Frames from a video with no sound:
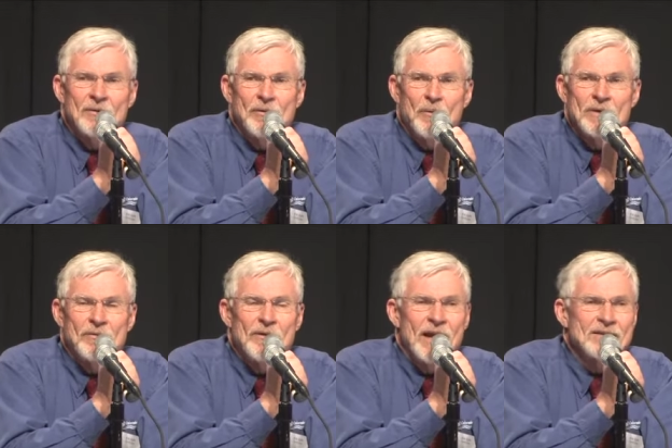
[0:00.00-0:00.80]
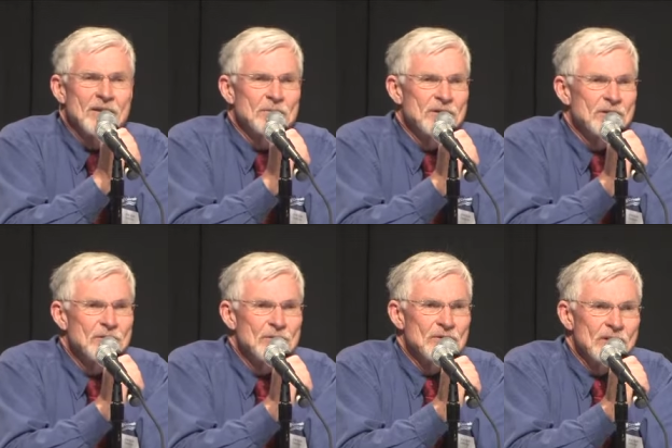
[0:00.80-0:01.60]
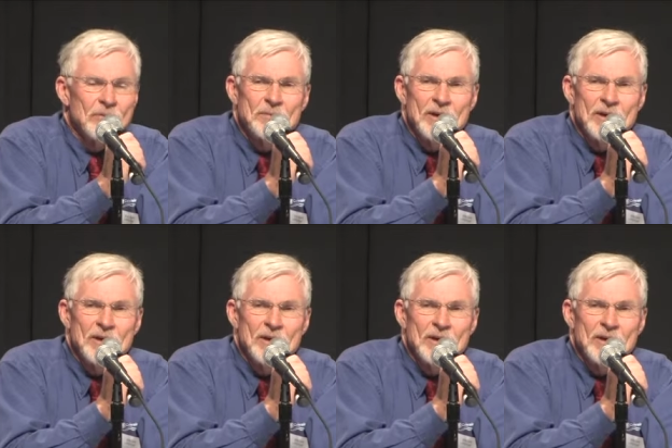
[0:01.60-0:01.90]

If it wasn't for that substitution, it would